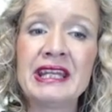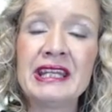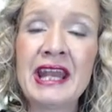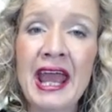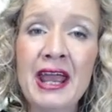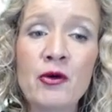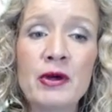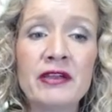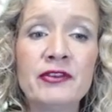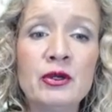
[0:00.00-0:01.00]
Now,
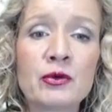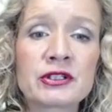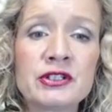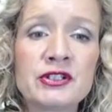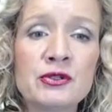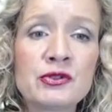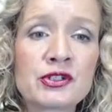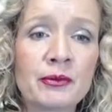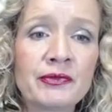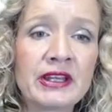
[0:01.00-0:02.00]
if you were to do
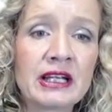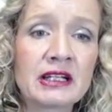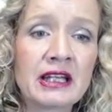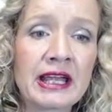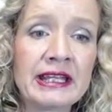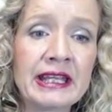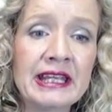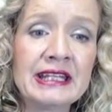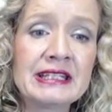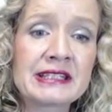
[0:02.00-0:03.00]
something like
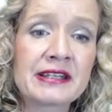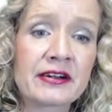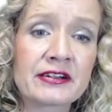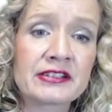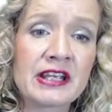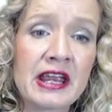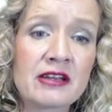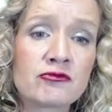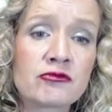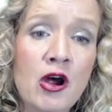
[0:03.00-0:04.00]
insert
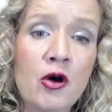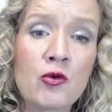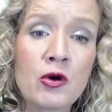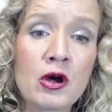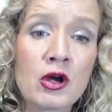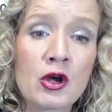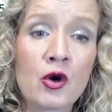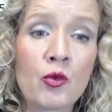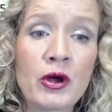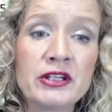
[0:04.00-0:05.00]
a row,
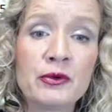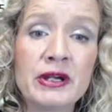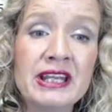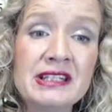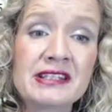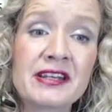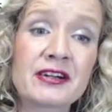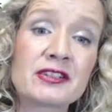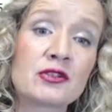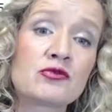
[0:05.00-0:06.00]
when you
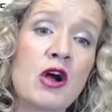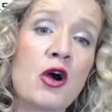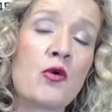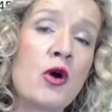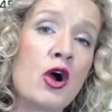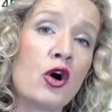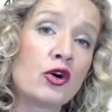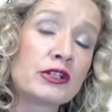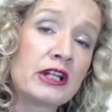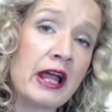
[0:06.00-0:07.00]
insert a row,
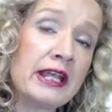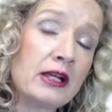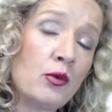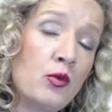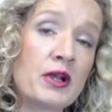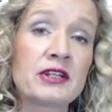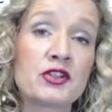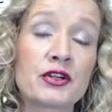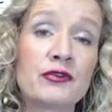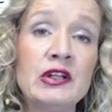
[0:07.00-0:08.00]
unlike
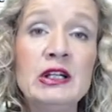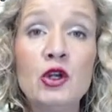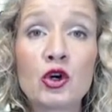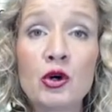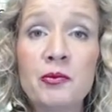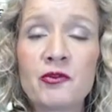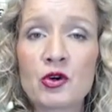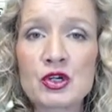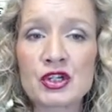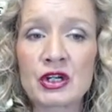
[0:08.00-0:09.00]
with your VLOOKUP
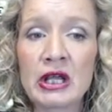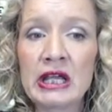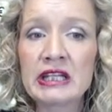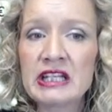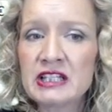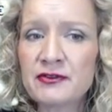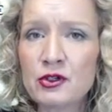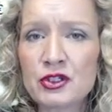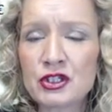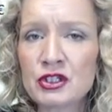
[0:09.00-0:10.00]
function, this
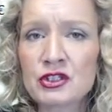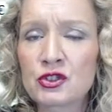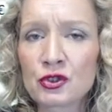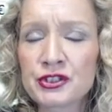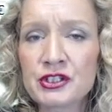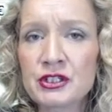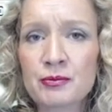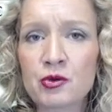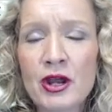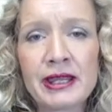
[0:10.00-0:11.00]
function
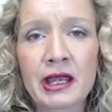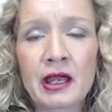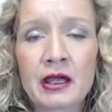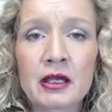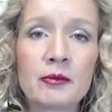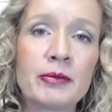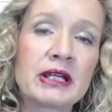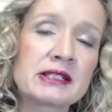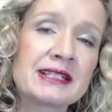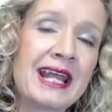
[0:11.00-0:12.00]
doesn't break
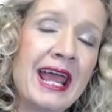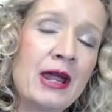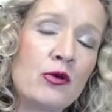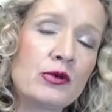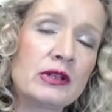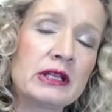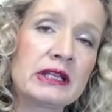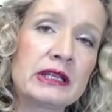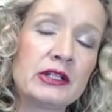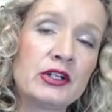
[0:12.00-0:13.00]
because now
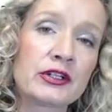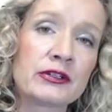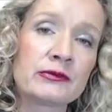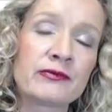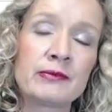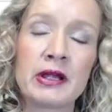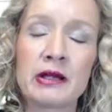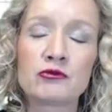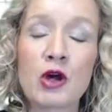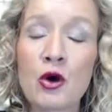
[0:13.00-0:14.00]
your
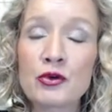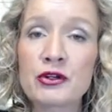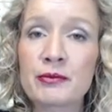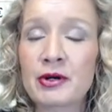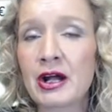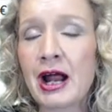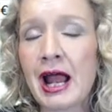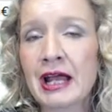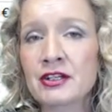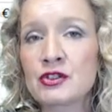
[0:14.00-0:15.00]
row number
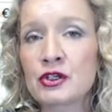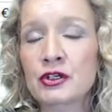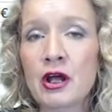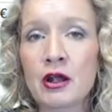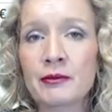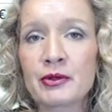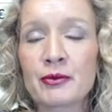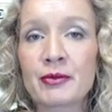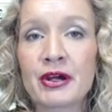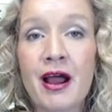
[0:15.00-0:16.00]
and your column
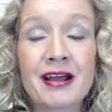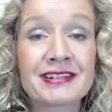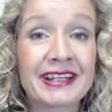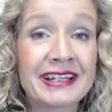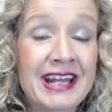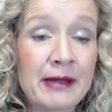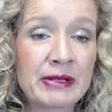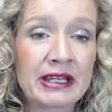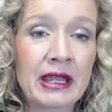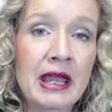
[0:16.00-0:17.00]
number are
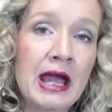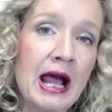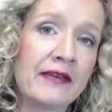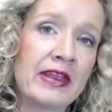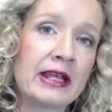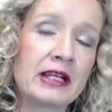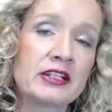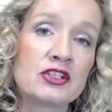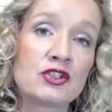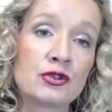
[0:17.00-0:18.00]
dynamic and they
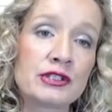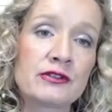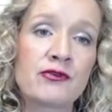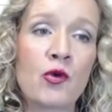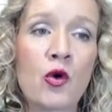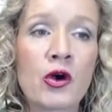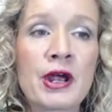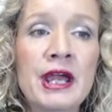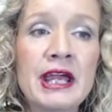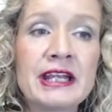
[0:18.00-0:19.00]
can adjust for
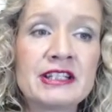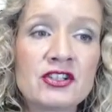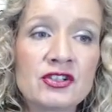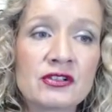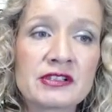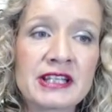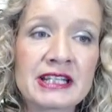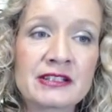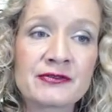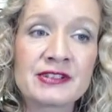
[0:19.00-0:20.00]
additional
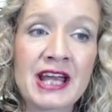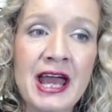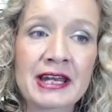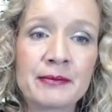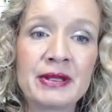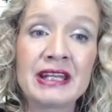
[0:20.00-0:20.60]
sets of data